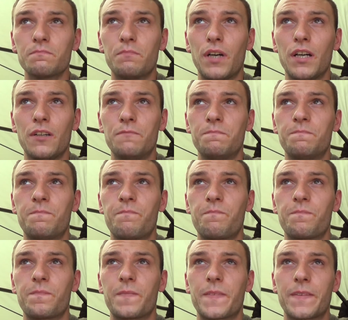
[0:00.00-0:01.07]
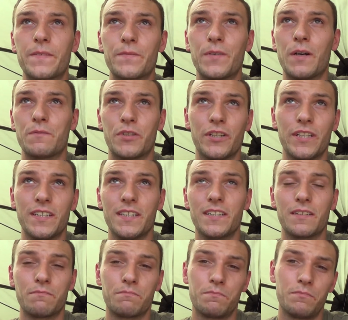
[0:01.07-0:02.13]
But what I'm doing
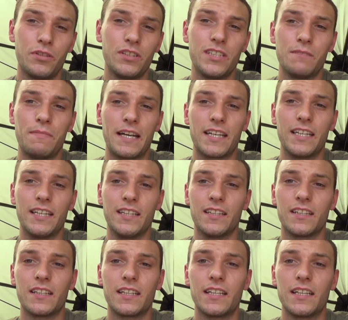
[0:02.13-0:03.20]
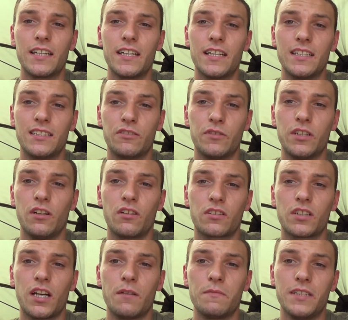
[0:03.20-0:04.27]
is I'm pulling it back in until it
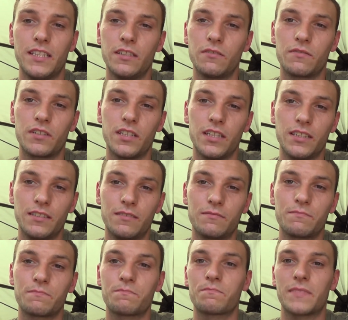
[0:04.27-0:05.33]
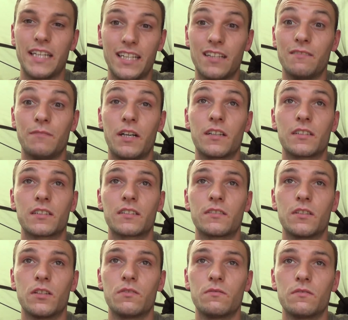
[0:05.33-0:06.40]
locks up, and then obviously getting a mark.
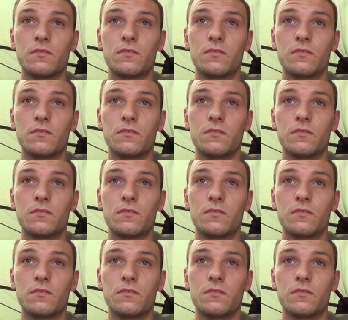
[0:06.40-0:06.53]
Oh,